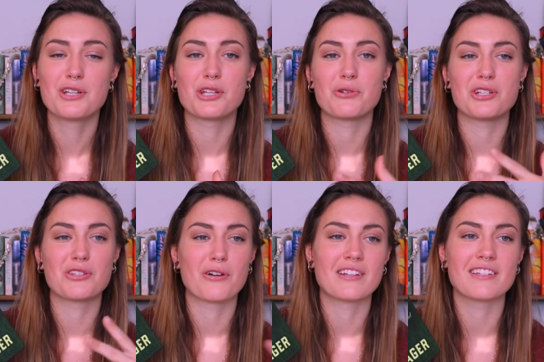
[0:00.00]
So she's
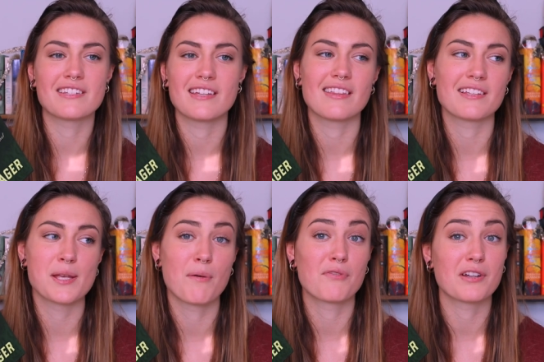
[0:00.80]
starting to see that
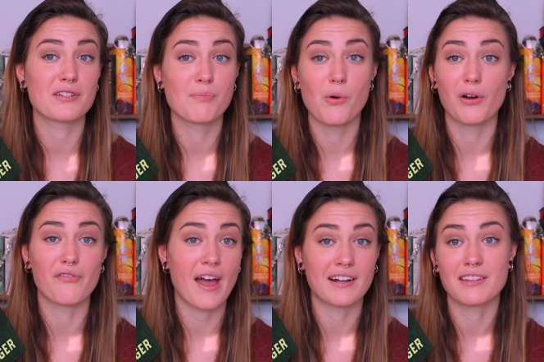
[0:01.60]
some of it is more
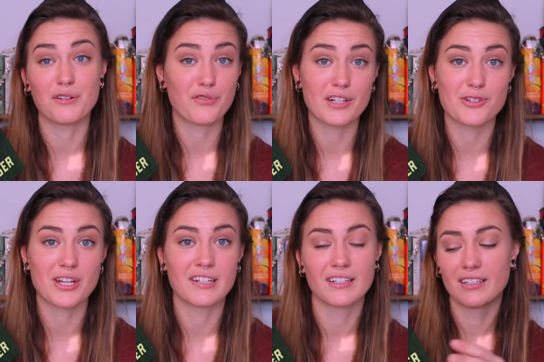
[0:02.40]
fact than
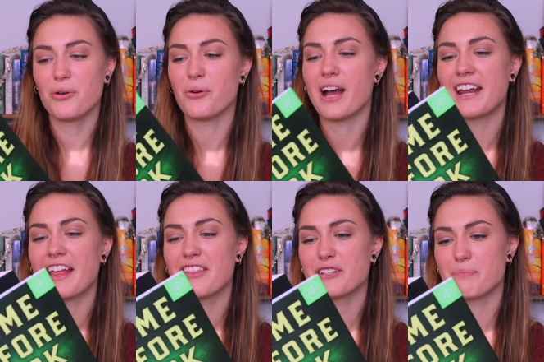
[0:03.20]
fiction. Ooh, and
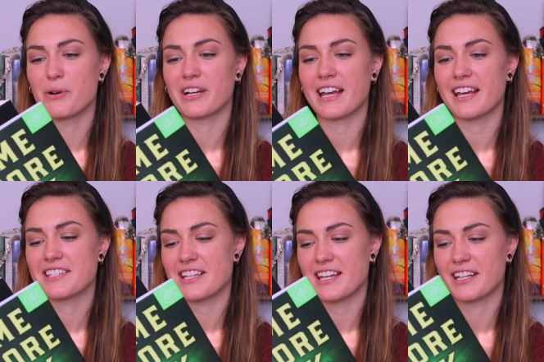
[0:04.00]
in this book, I
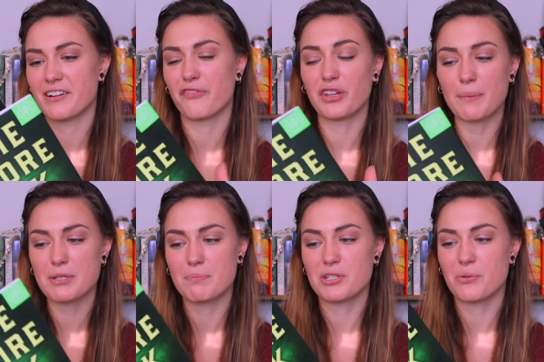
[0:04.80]
guess it
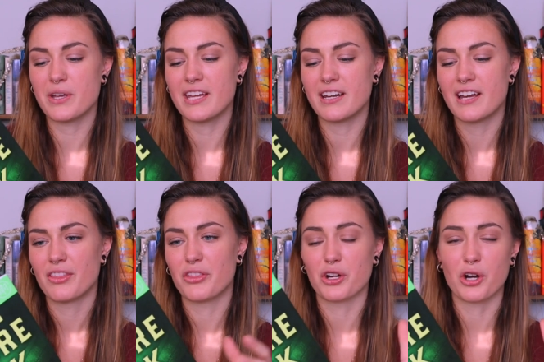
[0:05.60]
flips between the